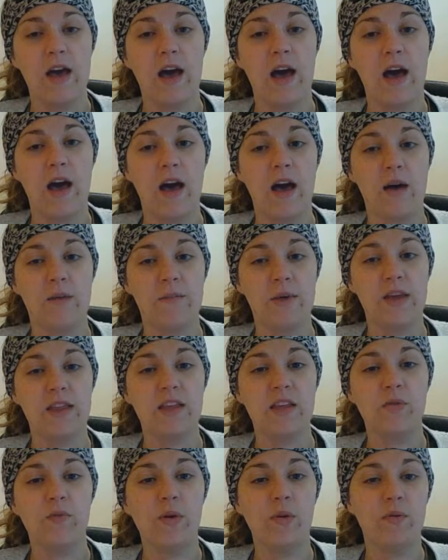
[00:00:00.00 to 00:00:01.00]
And
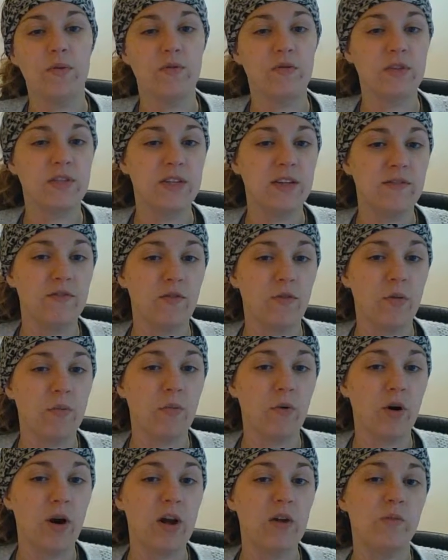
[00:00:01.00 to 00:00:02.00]
then we would receive the report,